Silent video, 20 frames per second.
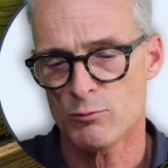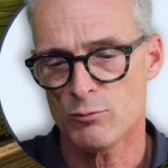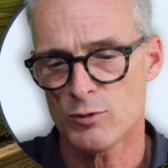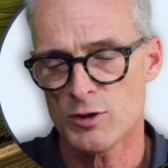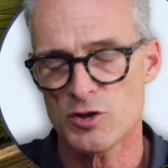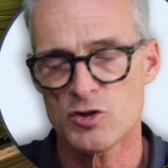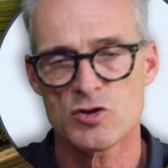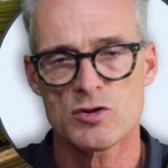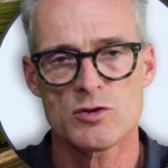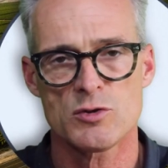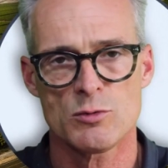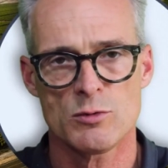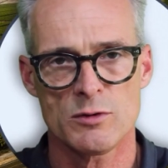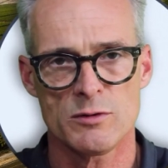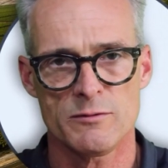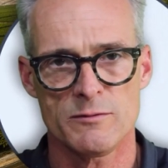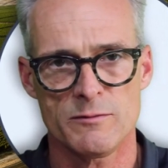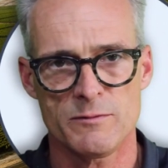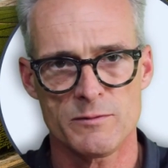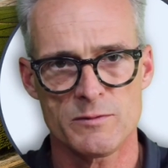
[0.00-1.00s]
rich sort
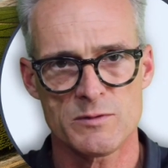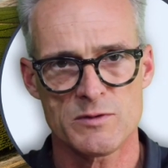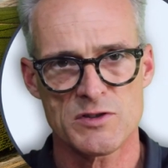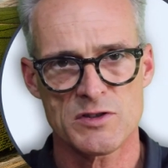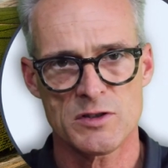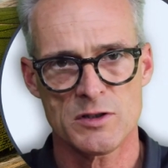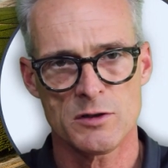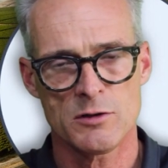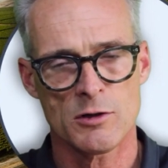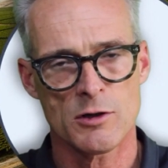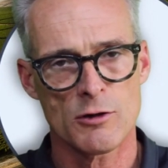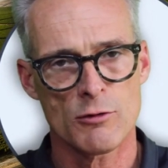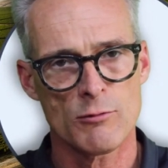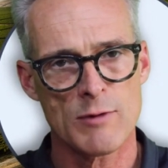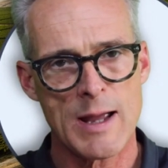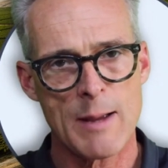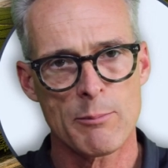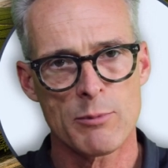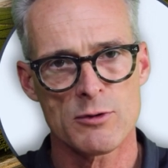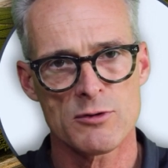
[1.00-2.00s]
of cigar
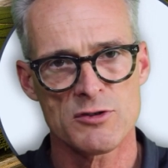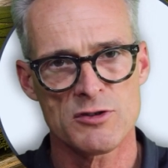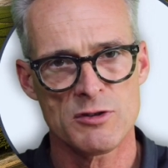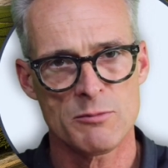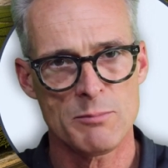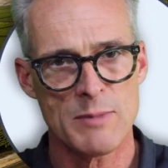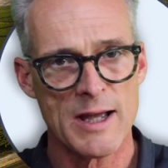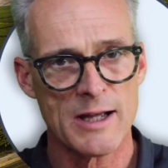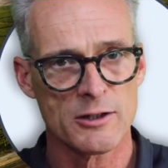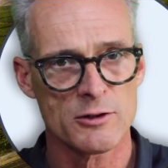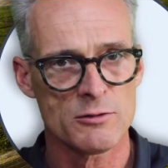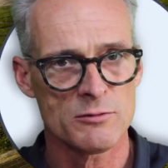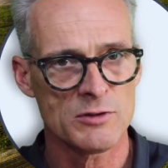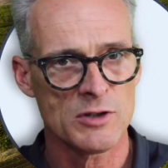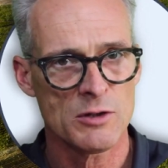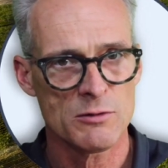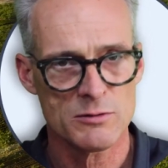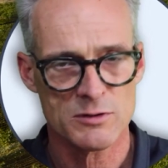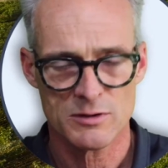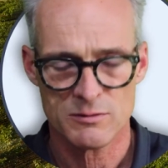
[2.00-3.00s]
wrapper tobacco
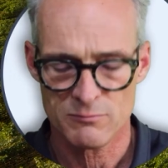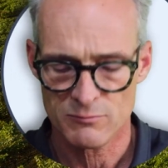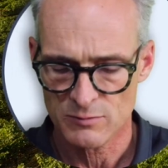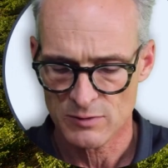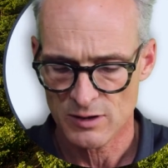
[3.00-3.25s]
note.